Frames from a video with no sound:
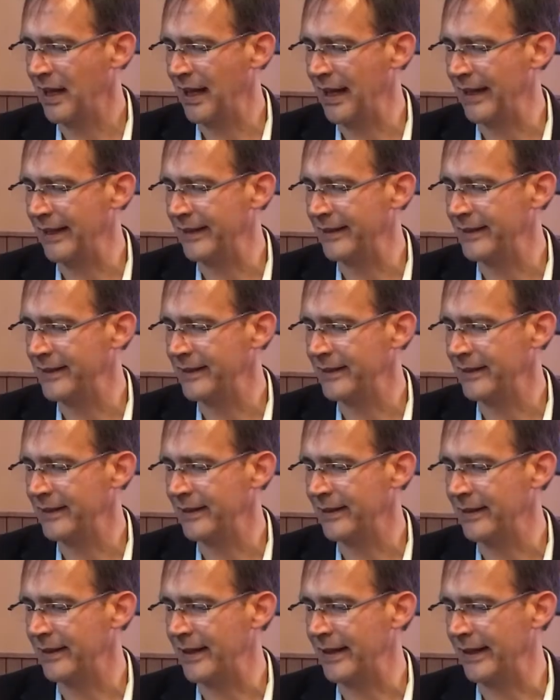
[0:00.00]
and
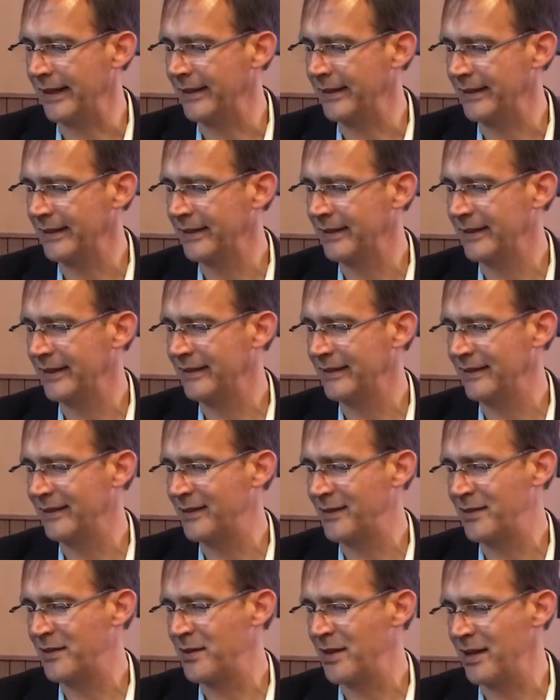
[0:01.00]
you're like
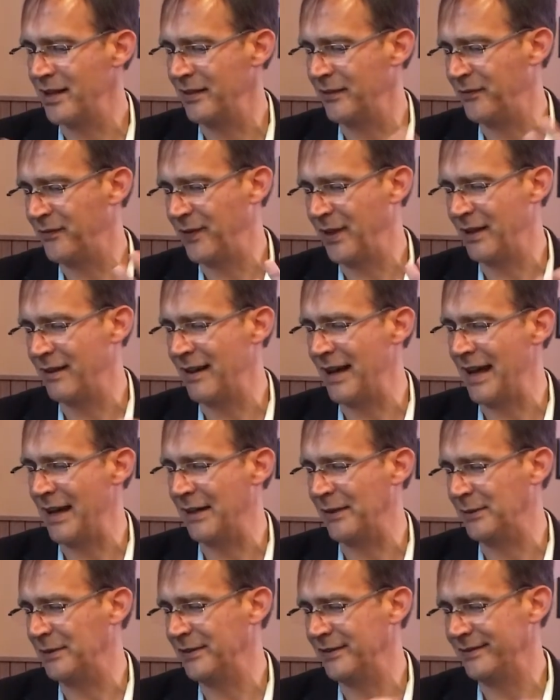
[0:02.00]
trying to figure
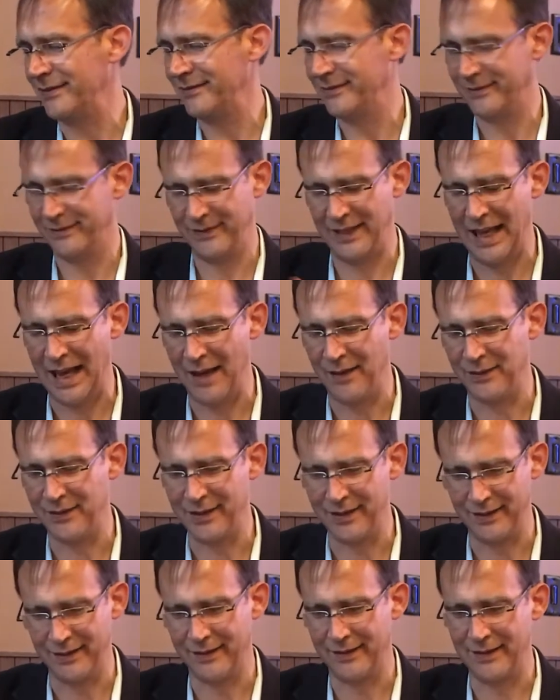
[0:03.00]
out how
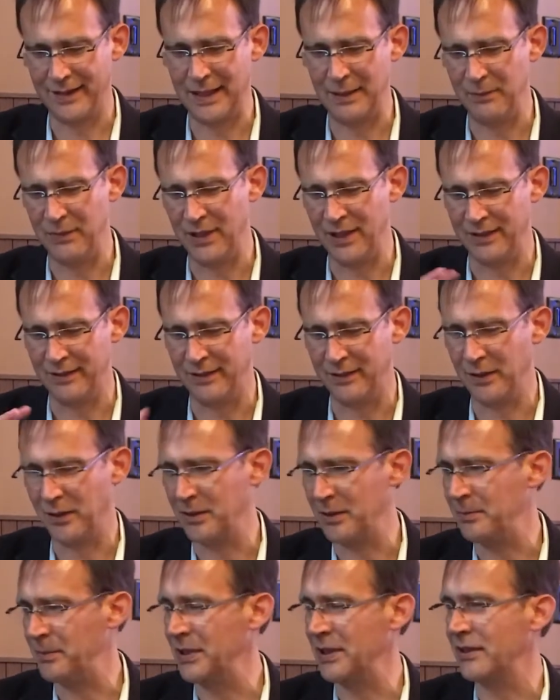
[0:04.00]
to keep the
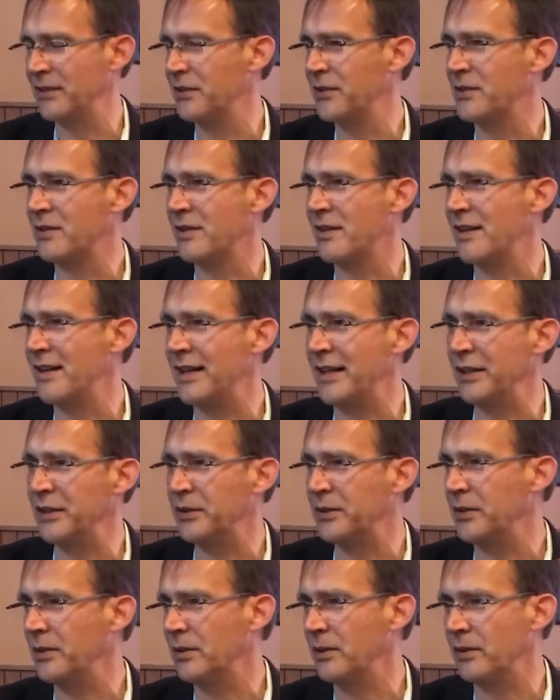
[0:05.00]
dollar bills dry
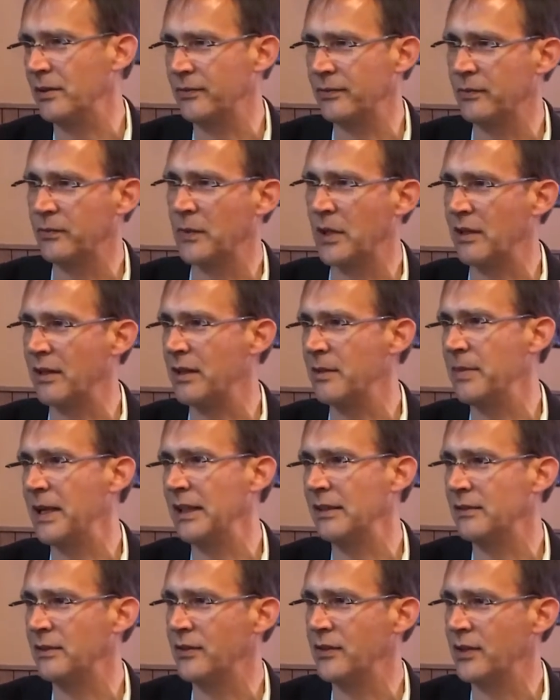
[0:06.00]
or worried
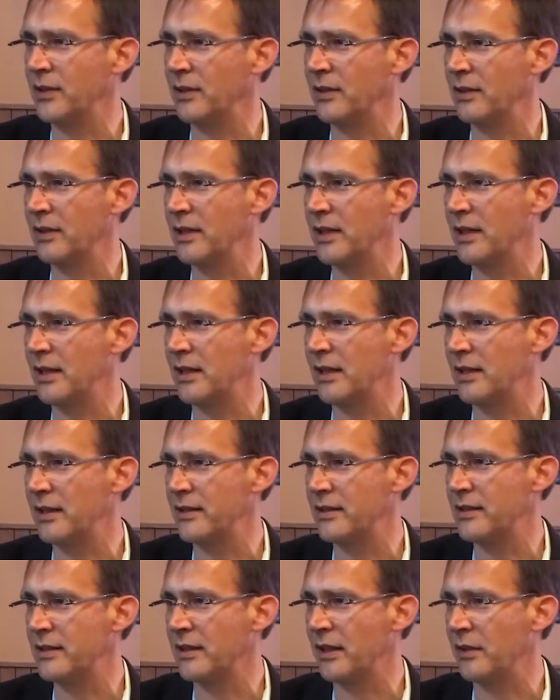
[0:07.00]
about losing your
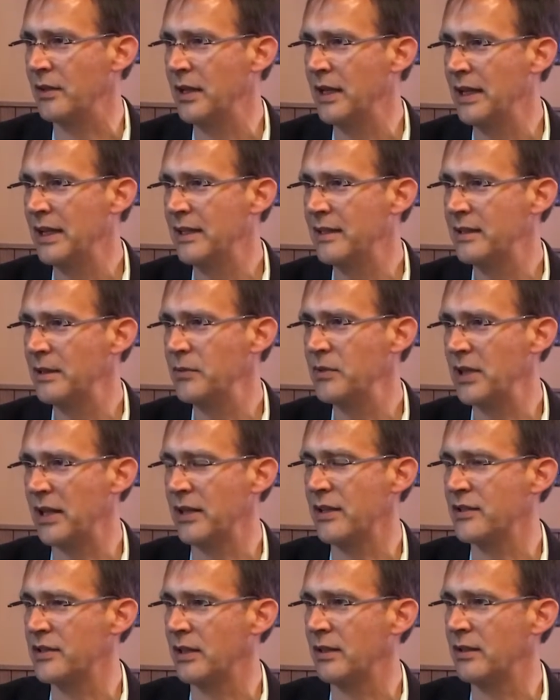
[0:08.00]
card. So it seems like
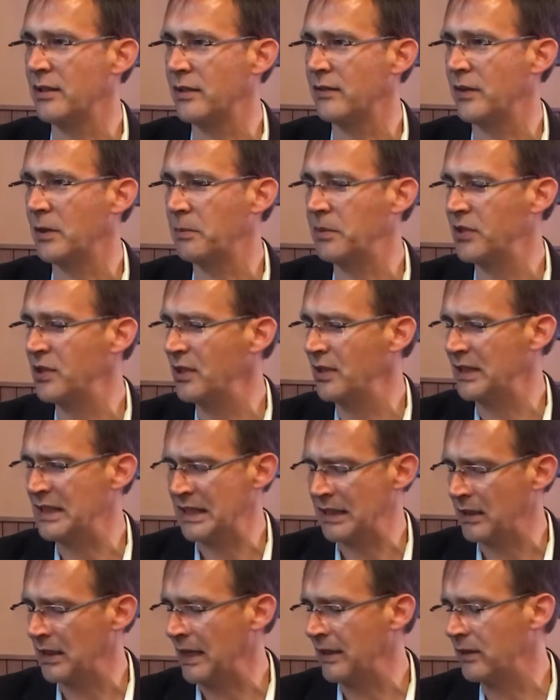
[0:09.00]
there's a lot of opportunity.
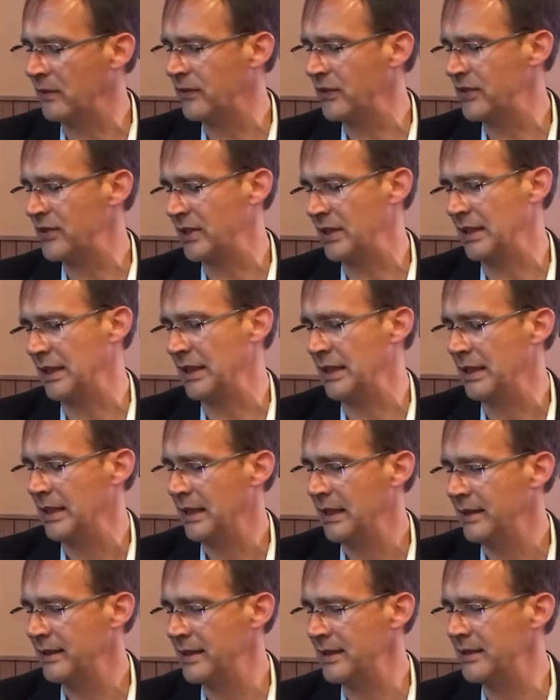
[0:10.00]
And obviously,
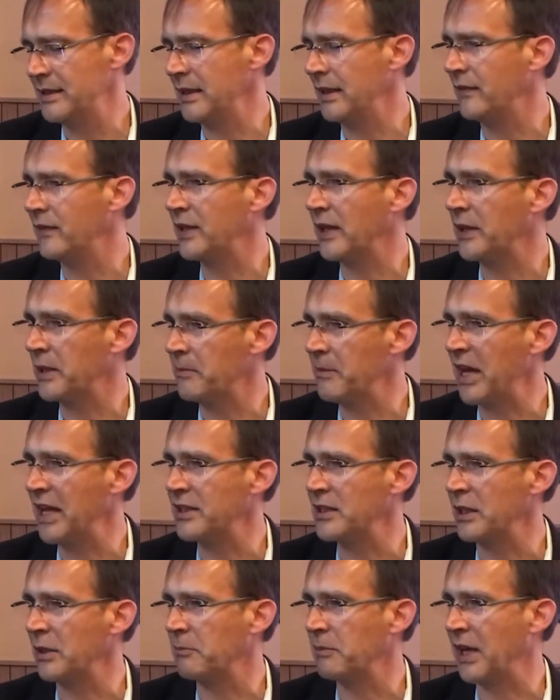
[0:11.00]
Disney had done the
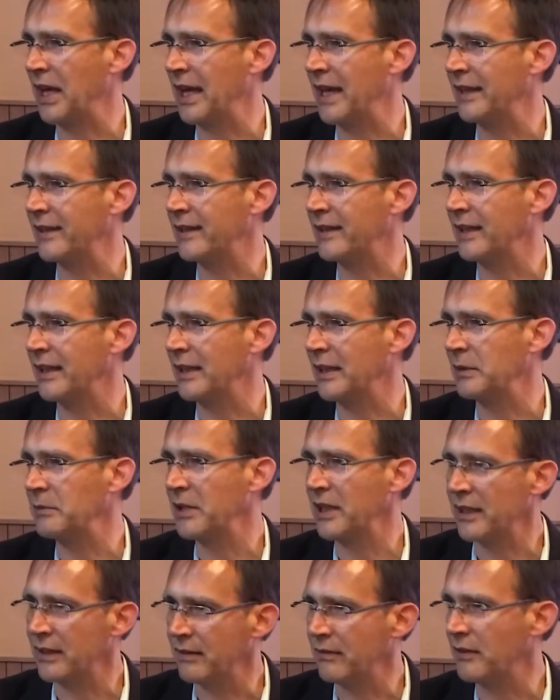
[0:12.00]
Magic Band mm -hmm. thing,
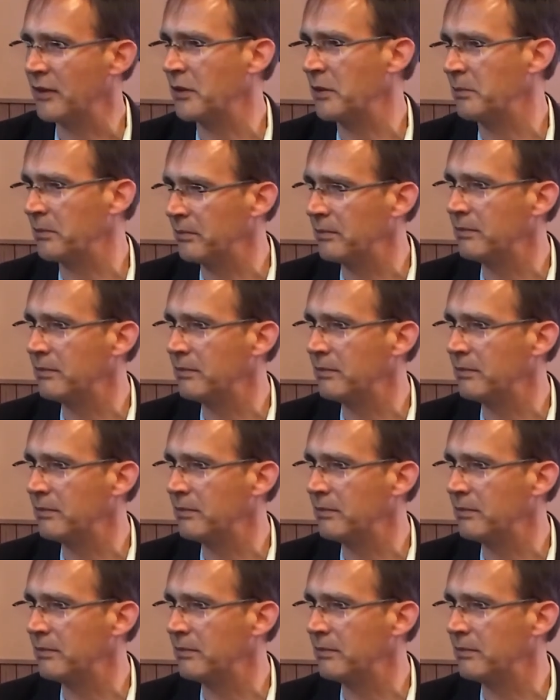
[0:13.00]
but then you've got the,